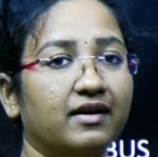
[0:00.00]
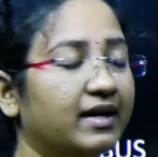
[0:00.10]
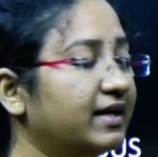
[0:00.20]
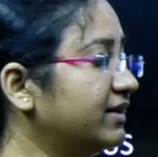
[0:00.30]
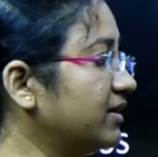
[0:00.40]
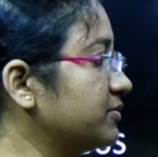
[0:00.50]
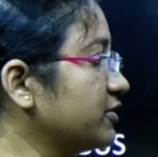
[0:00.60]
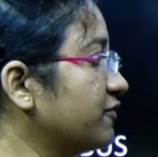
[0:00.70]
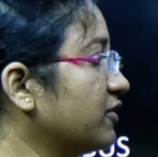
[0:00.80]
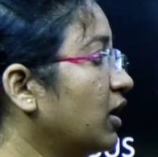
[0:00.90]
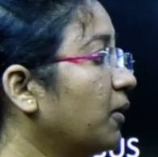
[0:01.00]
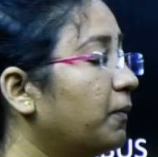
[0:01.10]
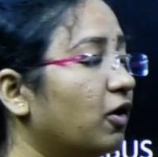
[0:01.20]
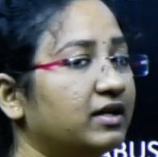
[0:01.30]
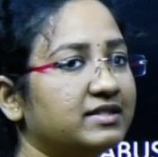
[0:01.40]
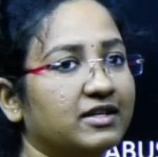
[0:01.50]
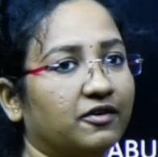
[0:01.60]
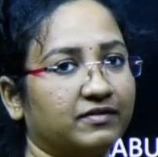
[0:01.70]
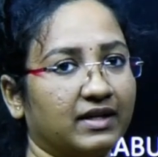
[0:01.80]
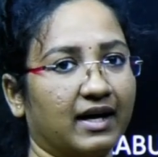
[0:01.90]
in terms of policy
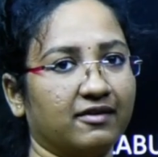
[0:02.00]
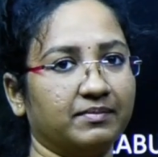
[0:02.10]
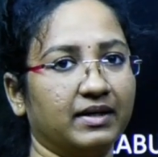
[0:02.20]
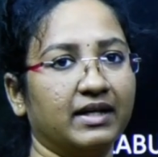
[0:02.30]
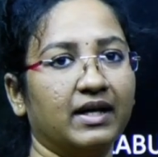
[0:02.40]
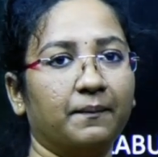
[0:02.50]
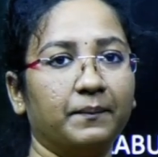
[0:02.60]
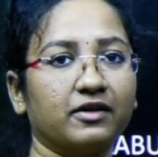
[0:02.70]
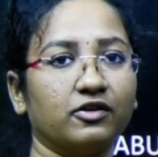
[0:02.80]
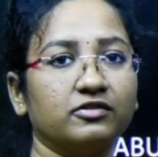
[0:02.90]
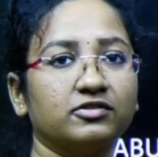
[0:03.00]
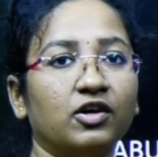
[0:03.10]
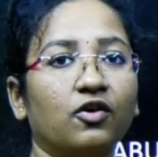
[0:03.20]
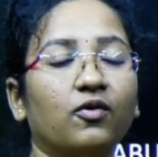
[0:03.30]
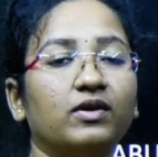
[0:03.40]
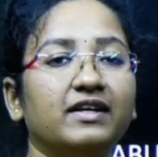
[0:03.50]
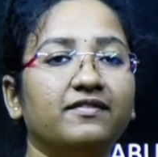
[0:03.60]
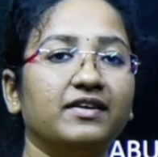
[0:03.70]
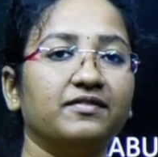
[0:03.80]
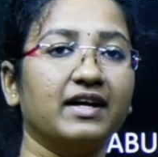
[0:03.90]
of the government, because only
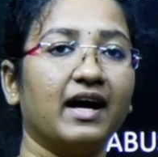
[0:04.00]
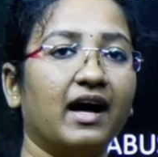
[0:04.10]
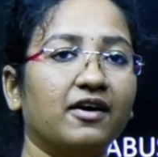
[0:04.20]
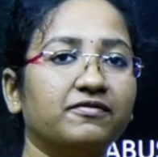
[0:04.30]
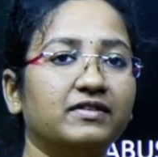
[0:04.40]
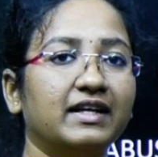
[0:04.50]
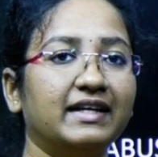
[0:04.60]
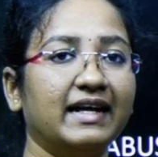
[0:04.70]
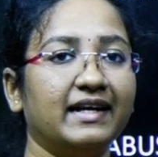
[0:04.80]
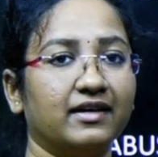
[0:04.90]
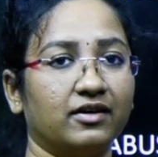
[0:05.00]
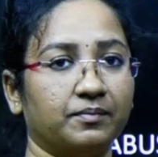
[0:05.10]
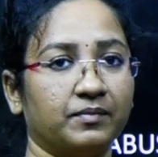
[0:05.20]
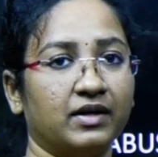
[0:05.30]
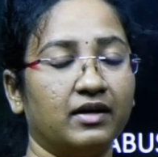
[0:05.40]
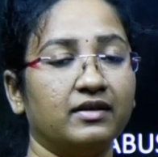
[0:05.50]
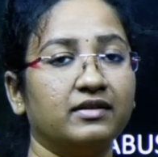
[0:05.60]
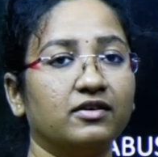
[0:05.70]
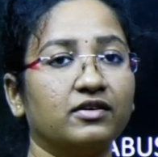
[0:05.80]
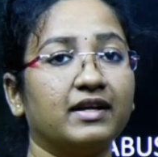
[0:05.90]
when we have the data,
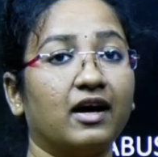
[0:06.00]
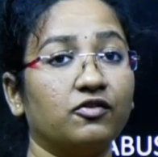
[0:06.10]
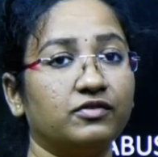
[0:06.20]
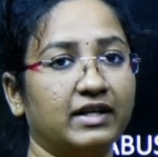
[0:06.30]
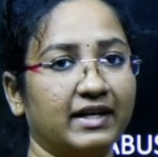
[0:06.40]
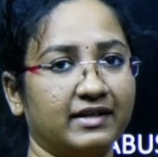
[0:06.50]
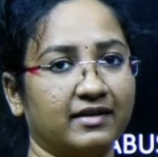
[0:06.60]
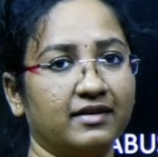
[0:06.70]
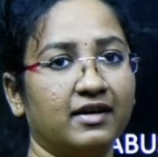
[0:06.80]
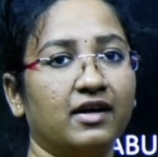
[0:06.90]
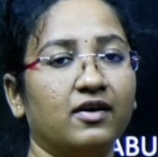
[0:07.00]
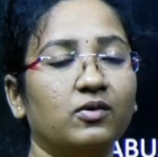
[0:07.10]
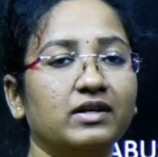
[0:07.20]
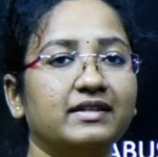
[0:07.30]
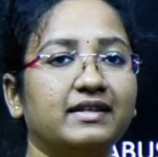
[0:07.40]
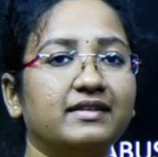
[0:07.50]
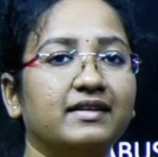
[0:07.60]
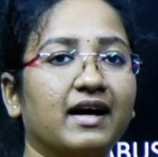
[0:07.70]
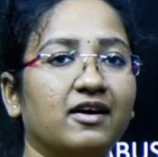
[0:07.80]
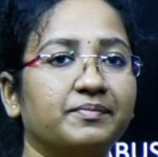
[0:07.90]
the ground data, only then
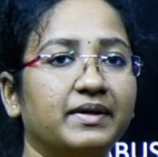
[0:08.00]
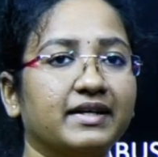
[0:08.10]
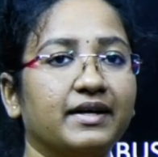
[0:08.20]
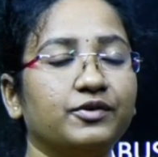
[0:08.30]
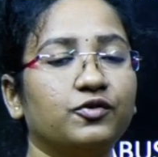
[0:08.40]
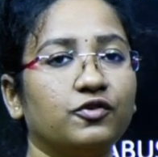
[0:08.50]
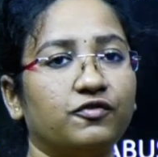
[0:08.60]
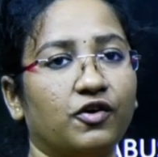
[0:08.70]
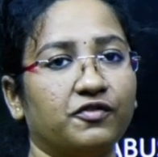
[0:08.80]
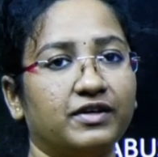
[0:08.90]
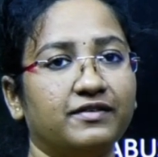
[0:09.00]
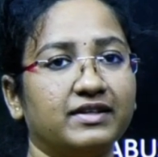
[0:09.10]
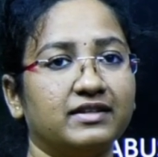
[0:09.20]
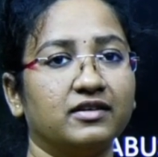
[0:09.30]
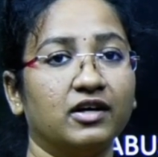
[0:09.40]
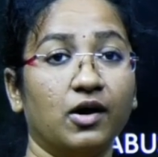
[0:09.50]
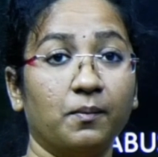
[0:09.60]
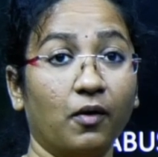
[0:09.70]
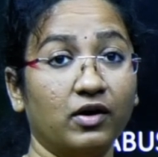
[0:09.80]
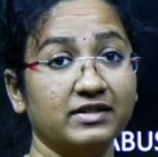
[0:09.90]
the government can go forward with the
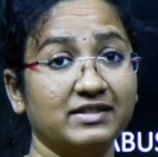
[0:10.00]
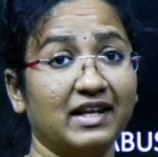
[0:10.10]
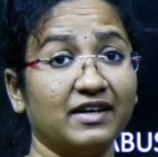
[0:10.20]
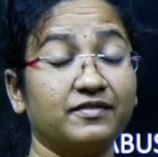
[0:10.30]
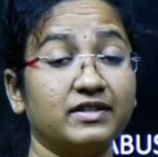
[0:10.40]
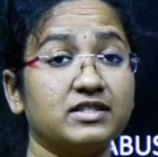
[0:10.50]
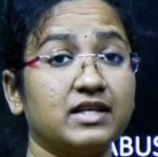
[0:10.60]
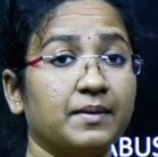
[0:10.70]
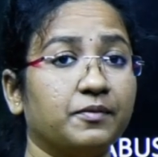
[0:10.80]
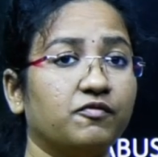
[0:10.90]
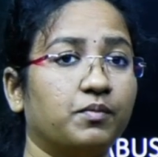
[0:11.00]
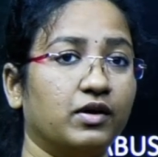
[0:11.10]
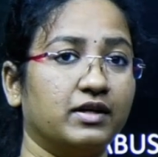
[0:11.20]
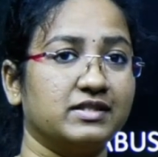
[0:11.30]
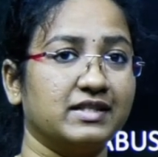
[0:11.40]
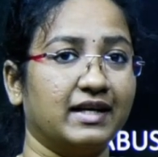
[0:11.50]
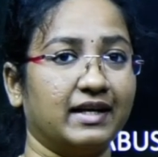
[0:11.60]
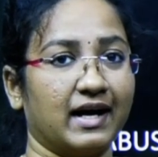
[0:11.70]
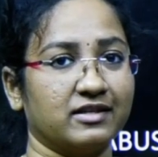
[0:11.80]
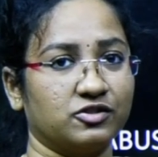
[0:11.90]
policy, like which type of policy it
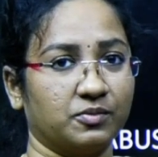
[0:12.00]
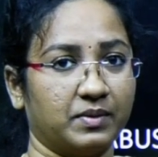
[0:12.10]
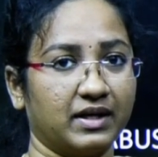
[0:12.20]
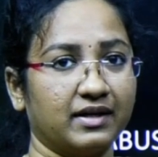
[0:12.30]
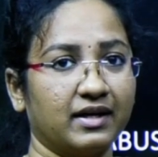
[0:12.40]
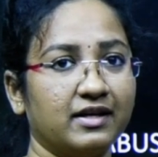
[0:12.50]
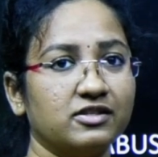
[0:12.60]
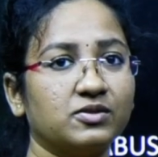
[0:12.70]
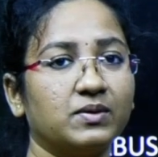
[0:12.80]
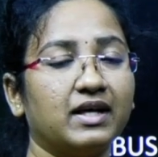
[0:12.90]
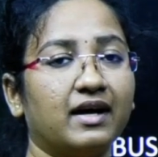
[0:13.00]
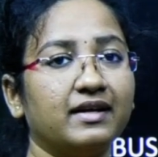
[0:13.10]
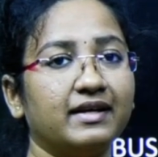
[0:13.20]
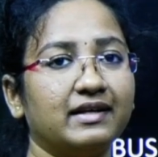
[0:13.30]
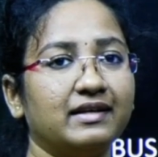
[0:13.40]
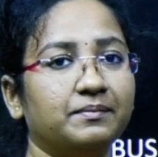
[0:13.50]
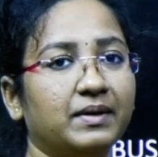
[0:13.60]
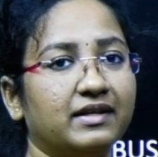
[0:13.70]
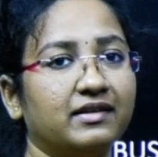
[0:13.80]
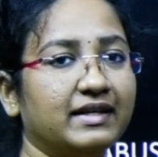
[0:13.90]
has to bring so that it will
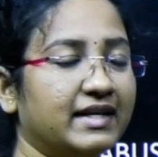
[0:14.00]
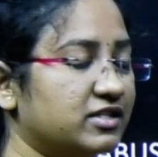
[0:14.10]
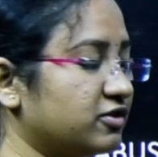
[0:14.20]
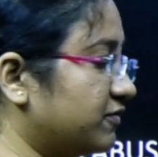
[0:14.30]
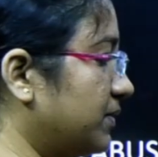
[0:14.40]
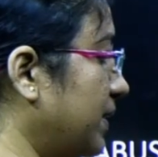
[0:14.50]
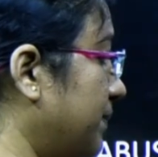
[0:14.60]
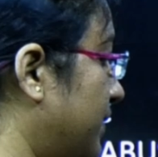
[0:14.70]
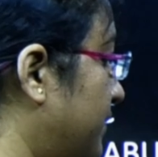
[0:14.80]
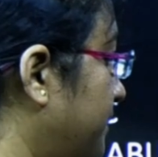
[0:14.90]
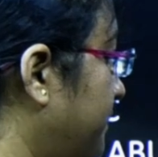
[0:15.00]
meet the needs of the people.